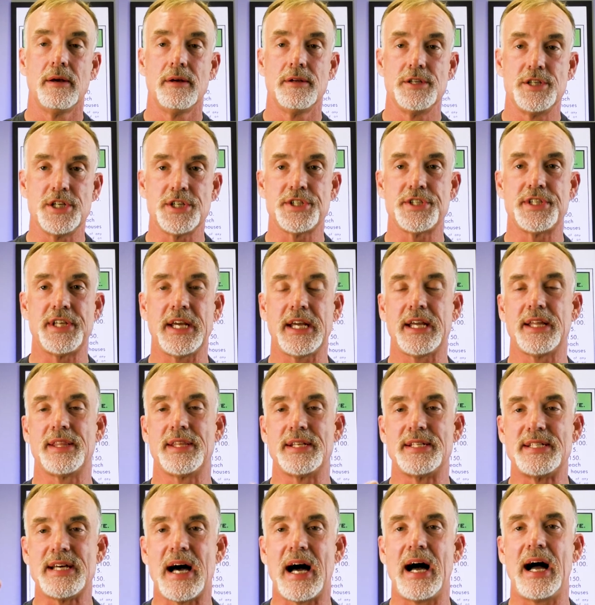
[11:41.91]
just think of the
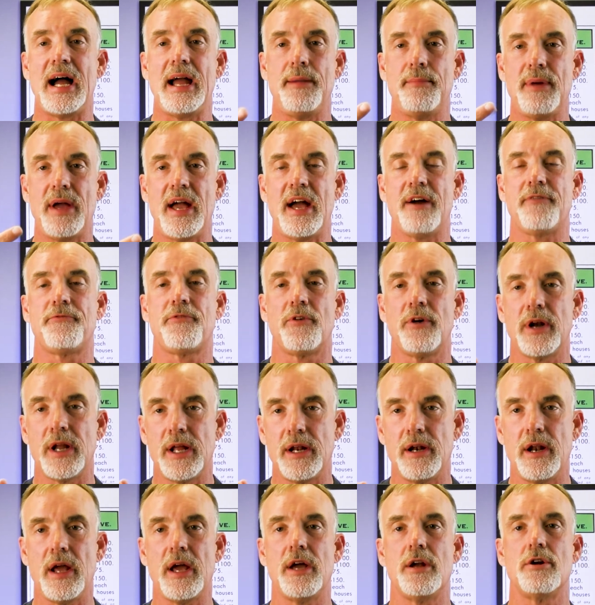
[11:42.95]
time, effort,
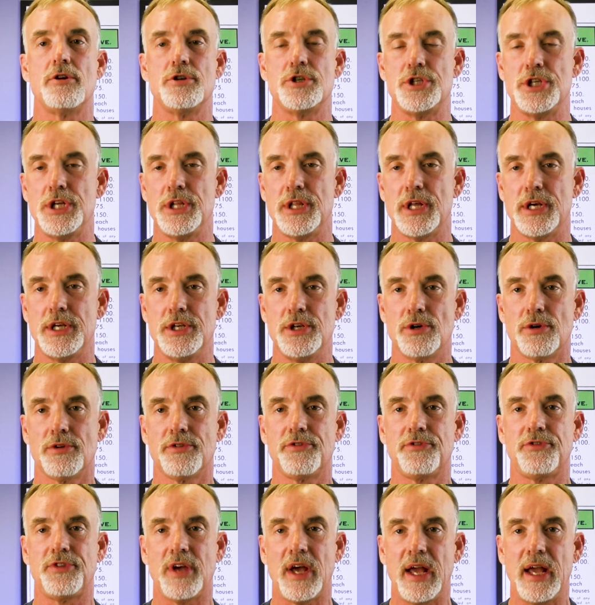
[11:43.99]
and energy that you'll
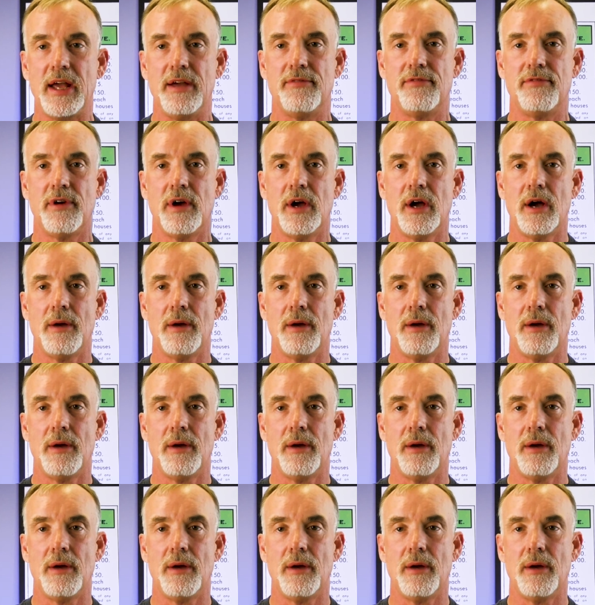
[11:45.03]
save